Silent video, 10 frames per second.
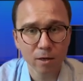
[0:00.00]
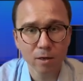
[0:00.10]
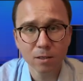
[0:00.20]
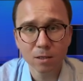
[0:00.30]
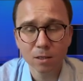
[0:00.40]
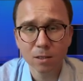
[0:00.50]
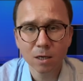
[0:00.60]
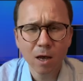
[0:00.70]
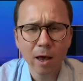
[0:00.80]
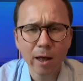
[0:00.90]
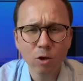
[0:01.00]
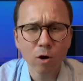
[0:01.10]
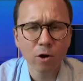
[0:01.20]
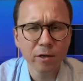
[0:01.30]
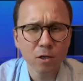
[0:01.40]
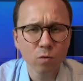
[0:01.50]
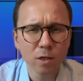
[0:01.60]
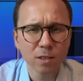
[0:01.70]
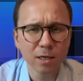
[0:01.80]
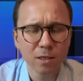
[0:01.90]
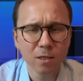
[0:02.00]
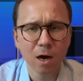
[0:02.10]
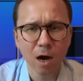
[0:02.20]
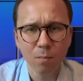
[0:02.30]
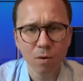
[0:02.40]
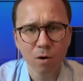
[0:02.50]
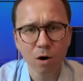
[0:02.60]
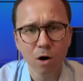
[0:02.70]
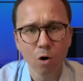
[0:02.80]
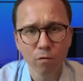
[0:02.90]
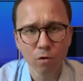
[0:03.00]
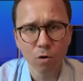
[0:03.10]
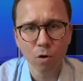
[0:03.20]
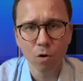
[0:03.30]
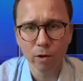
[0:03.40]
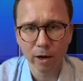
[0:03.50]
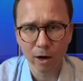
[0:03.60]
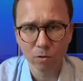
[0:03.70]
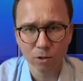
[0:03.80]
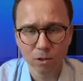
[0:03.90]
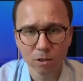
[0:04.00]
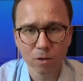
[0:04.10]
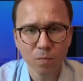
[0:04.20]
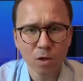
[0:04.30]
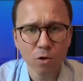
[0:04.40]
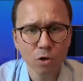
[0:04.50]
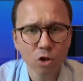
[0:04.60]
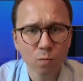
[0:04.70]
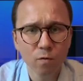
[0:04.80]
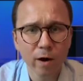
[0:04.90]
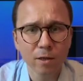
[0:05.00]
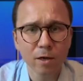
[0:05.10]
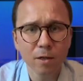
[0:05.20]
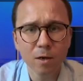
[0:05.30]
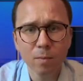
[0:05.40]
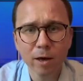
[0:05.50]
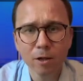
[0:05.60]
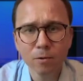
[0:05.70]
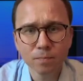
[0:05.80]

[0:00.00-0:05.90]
instance, and you are greeted with the setting up of your own account here. You need to provide an email,